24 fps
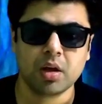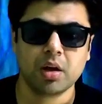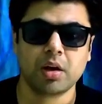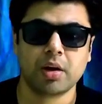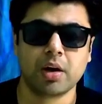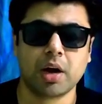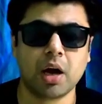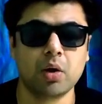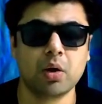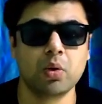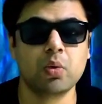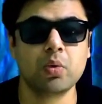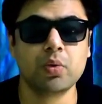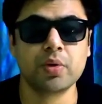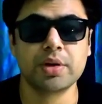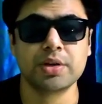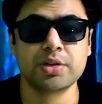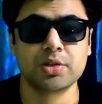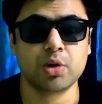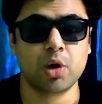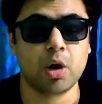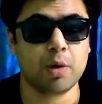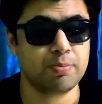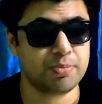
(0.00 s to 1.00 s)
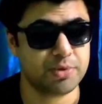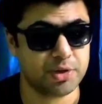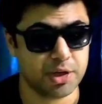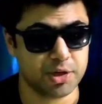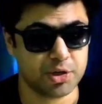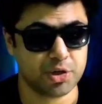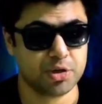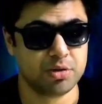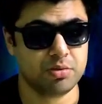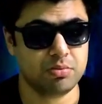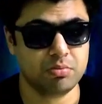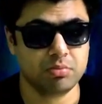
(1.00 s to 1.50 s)
Rahu is
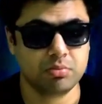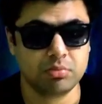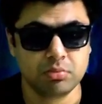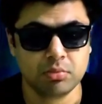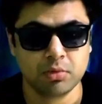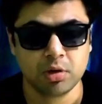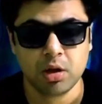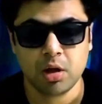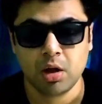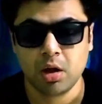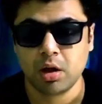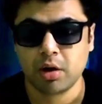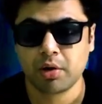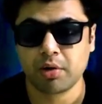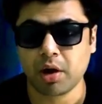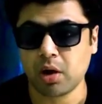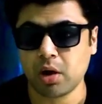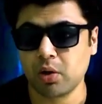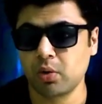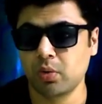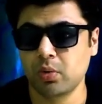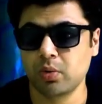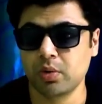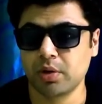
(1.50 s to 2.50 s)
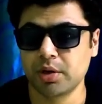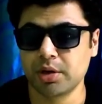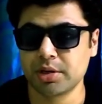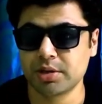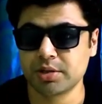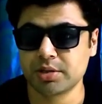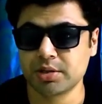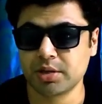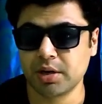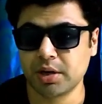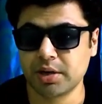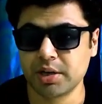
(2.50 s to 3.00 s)
obsession. Rahu
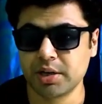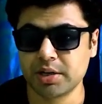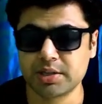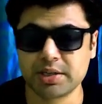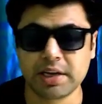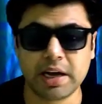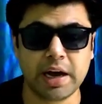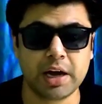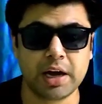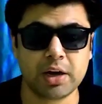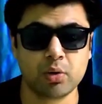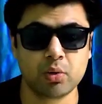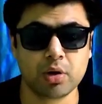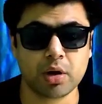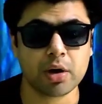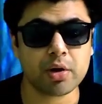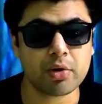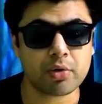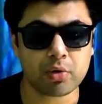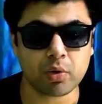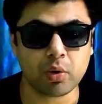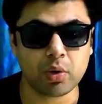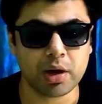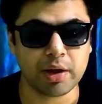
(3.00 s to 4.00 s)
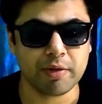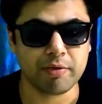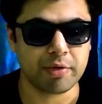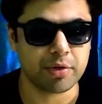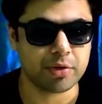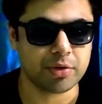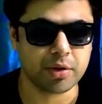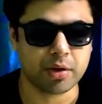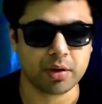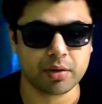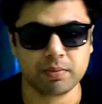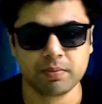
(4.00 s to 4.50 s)
is a desire to control
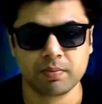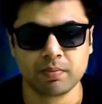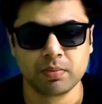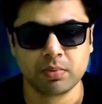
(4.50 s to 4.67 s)
everything.